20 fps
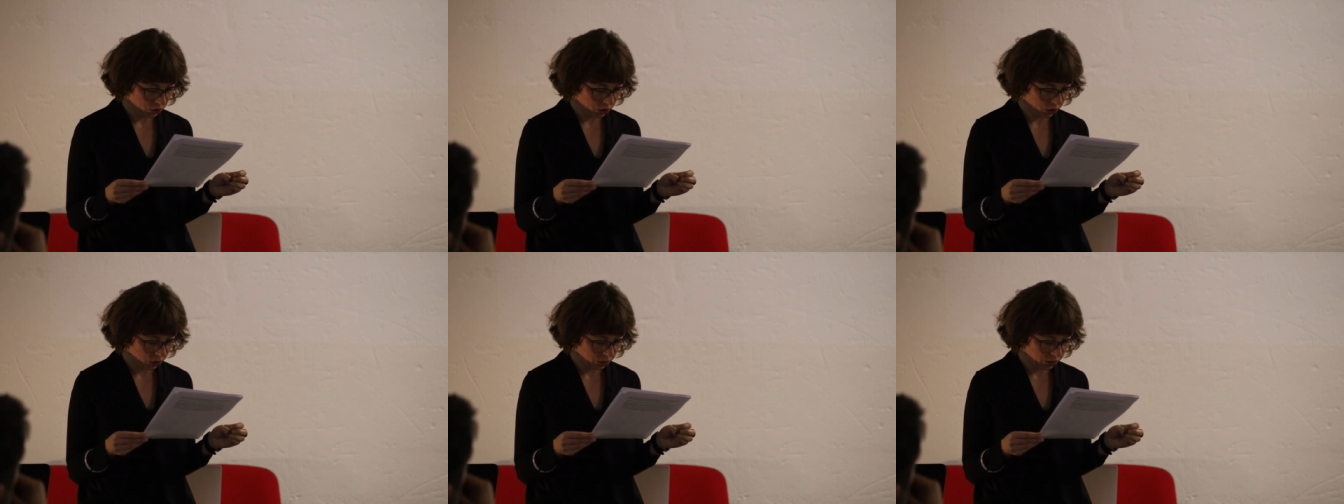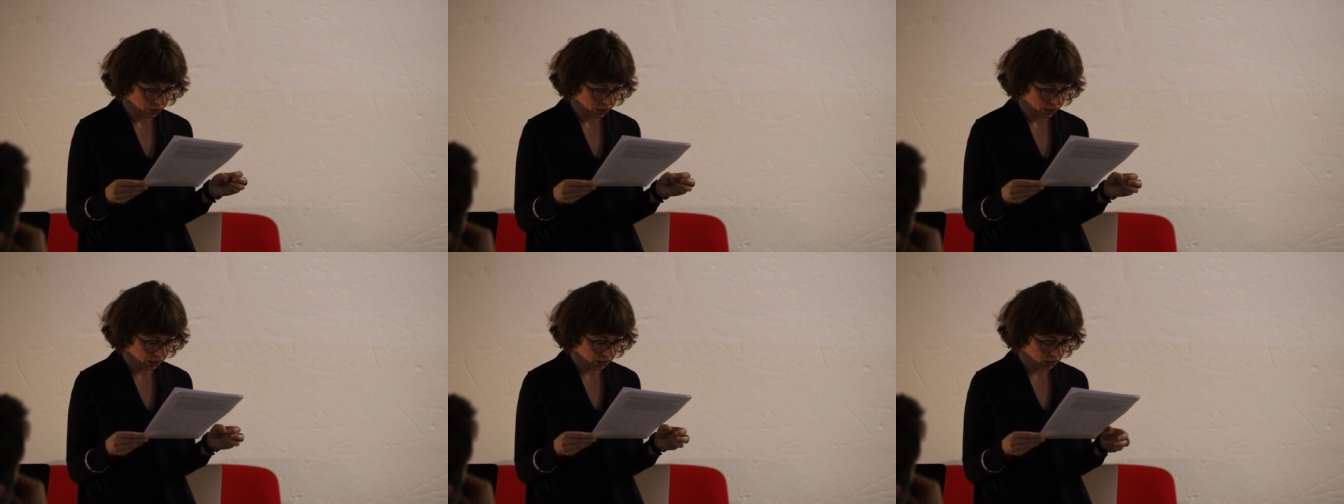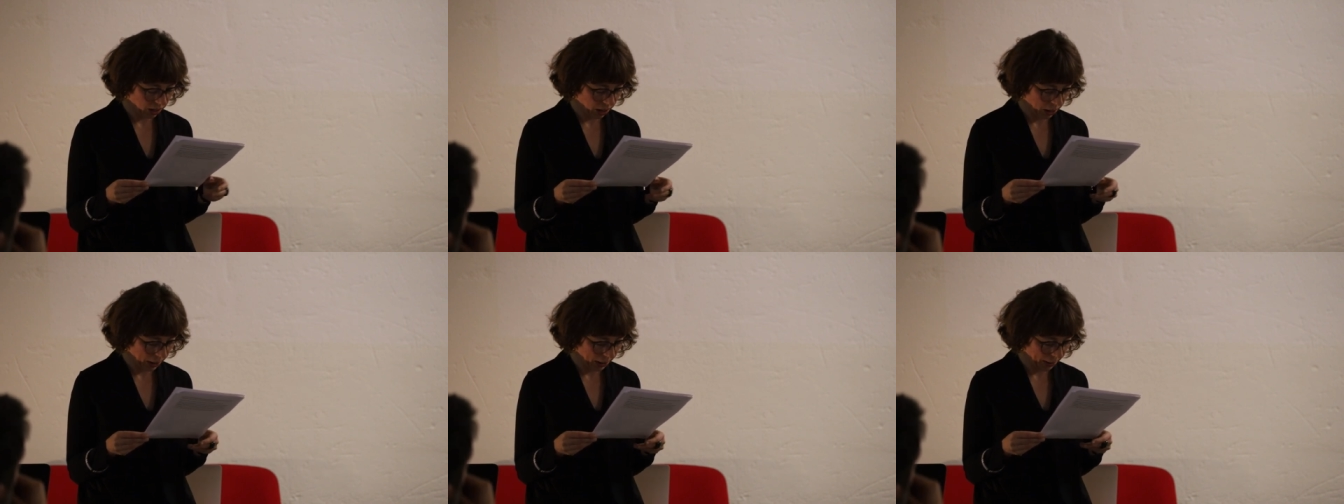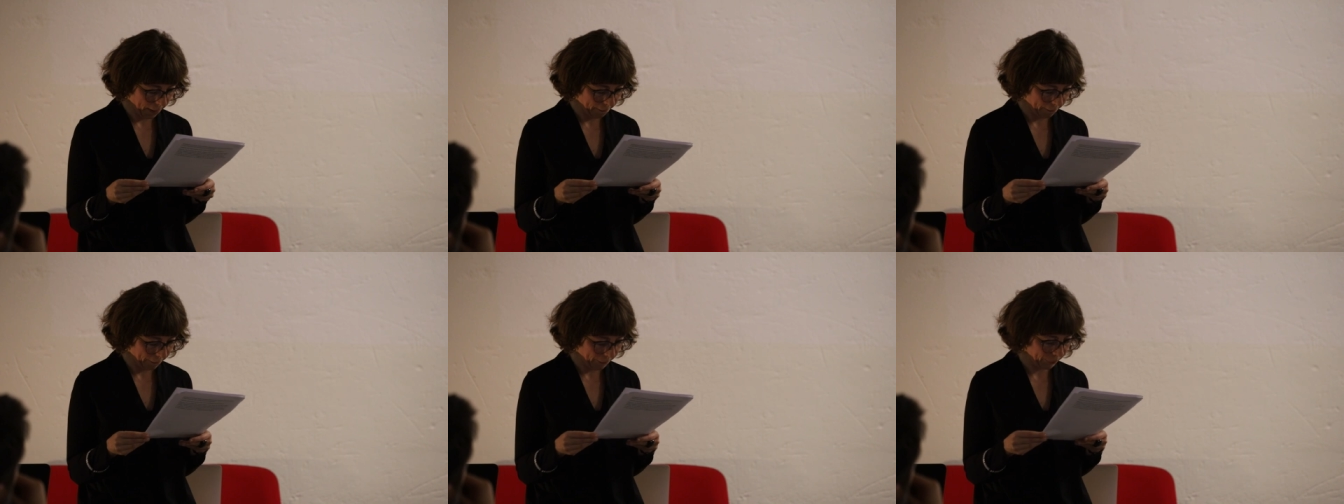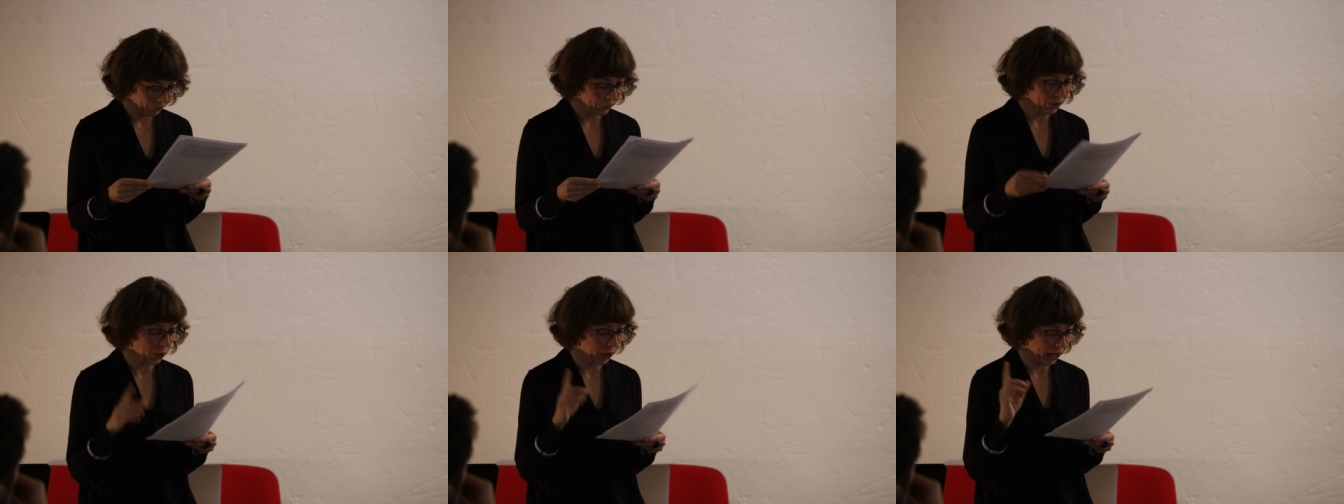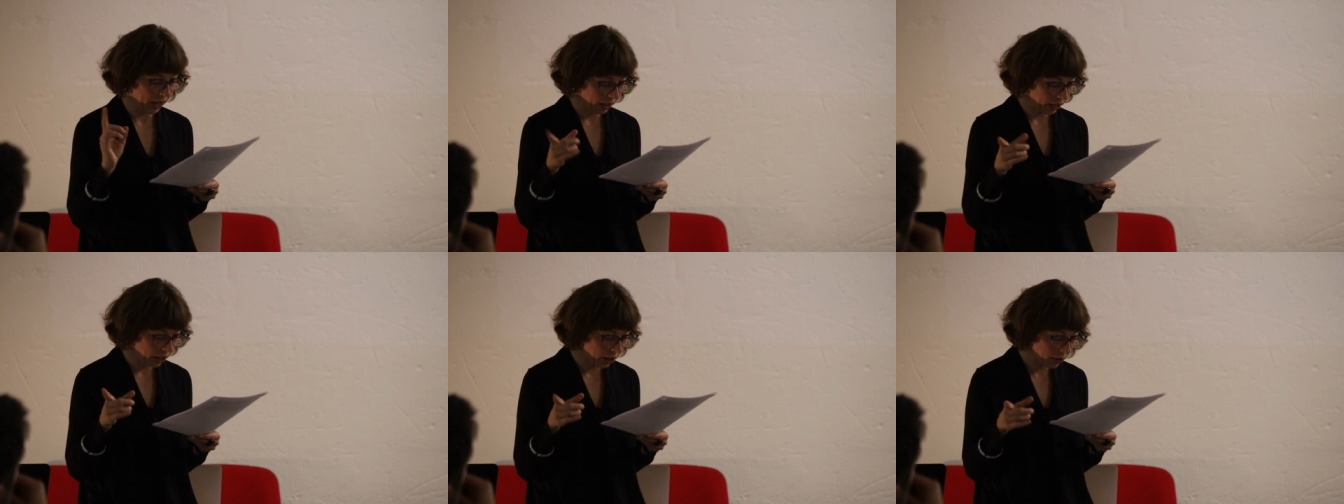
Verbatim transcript: sorry. Um, okay,